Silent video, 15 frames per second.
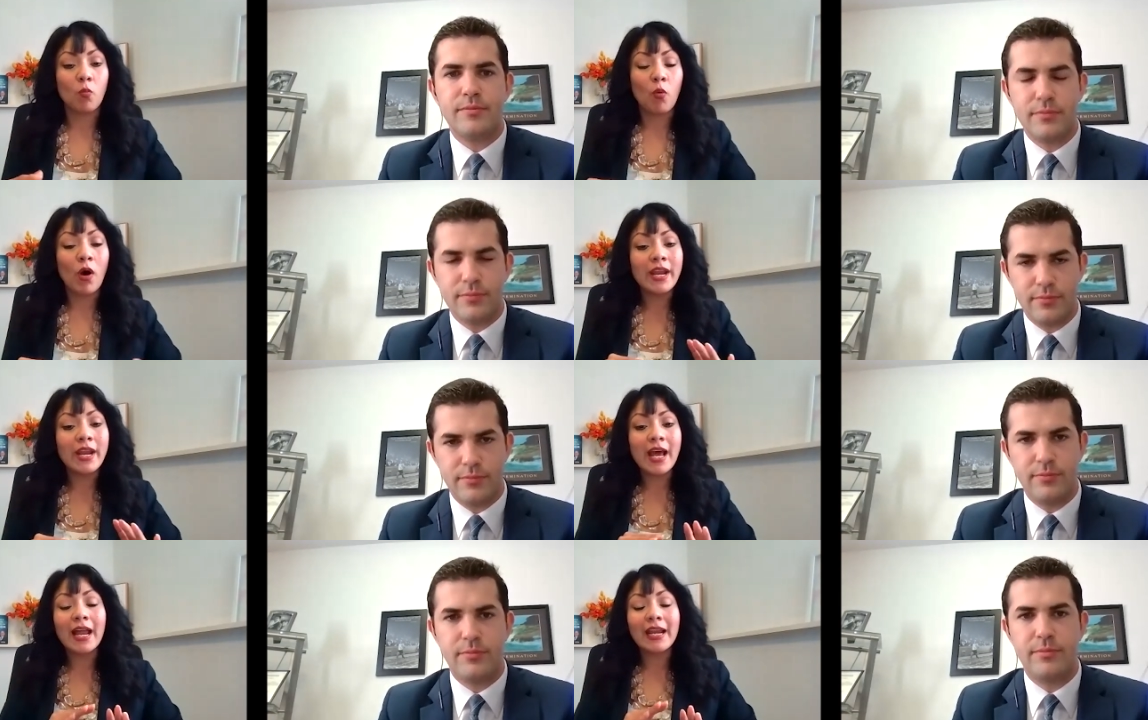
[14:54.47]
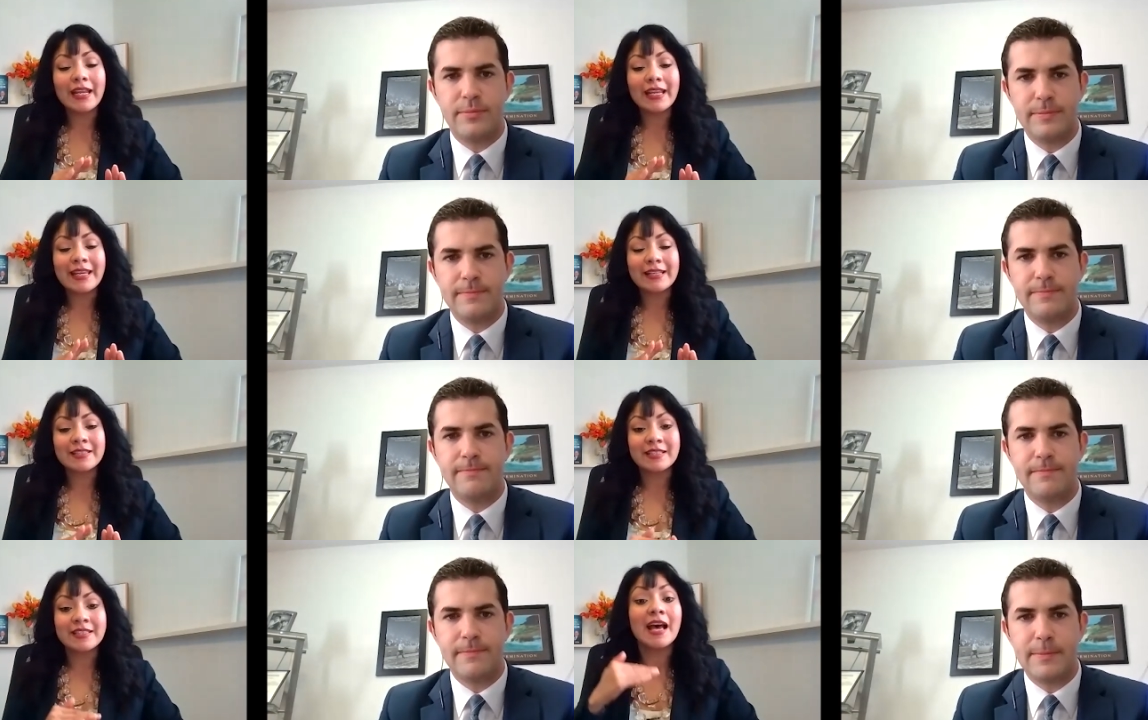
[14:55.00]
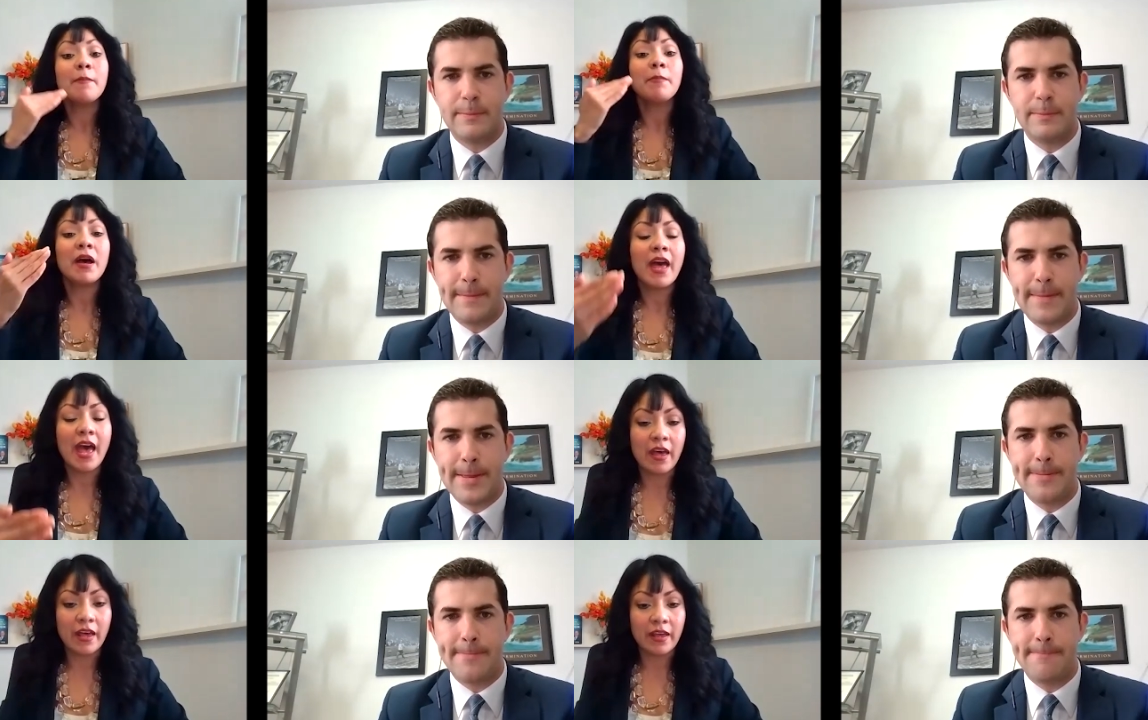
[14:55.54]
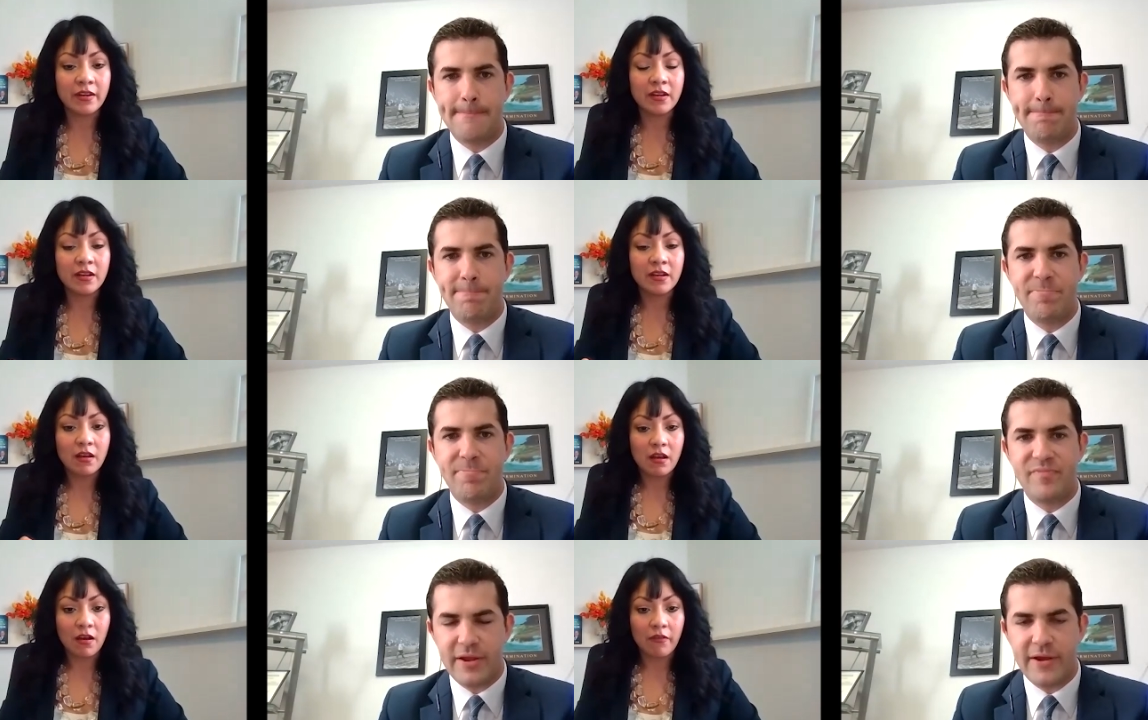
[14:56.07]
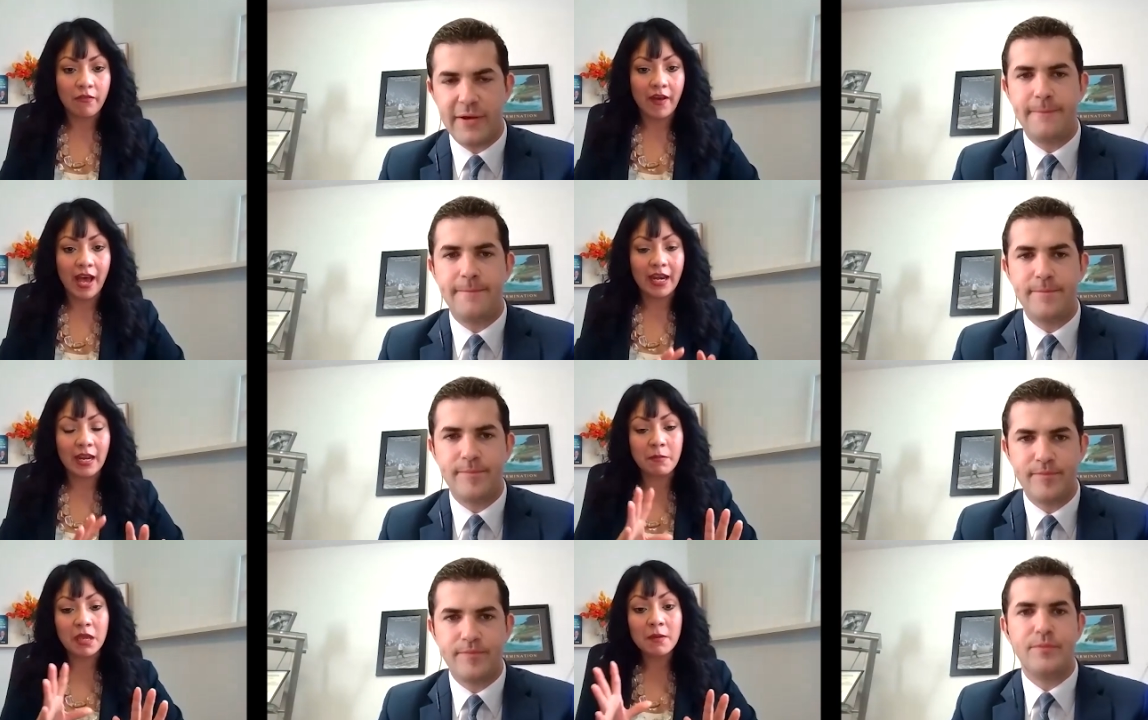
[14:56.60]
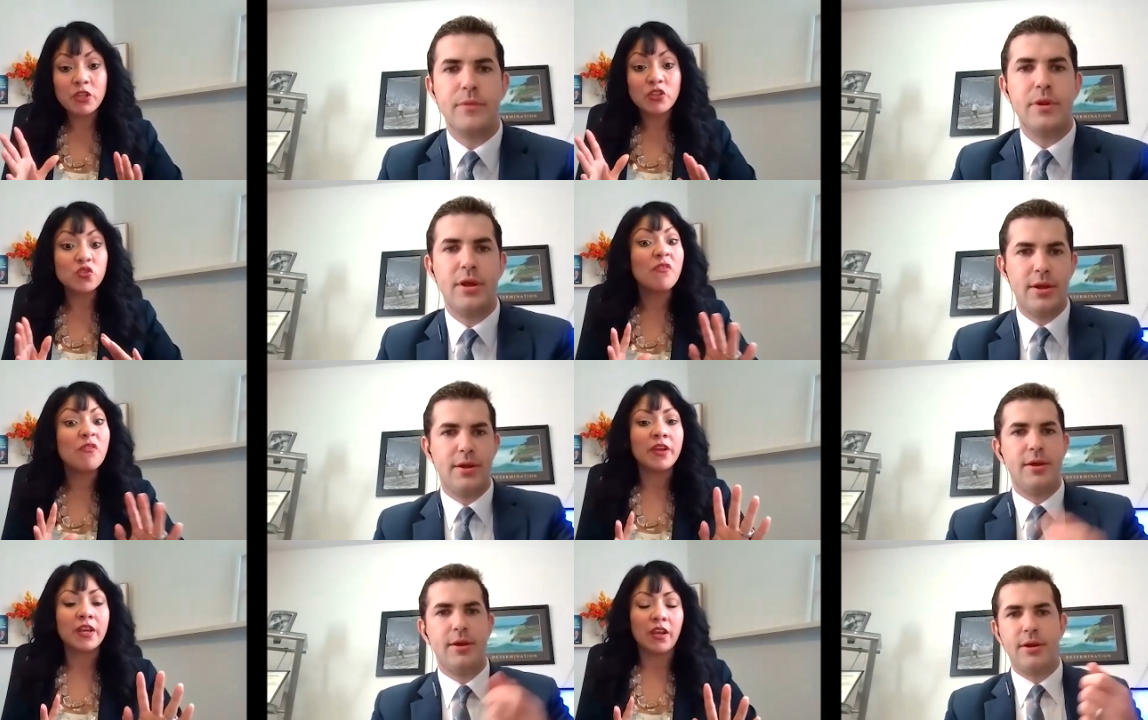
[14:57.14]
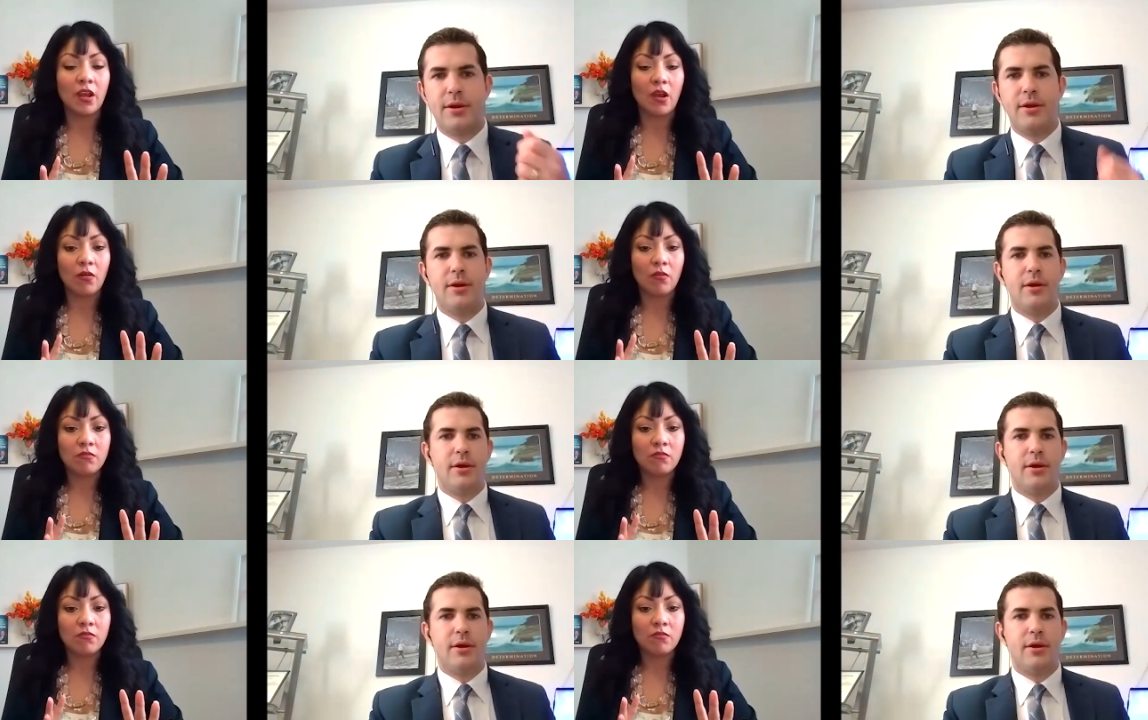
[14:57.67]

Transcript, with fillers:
Speaker 1: Why not step ahead of that and maybe do a video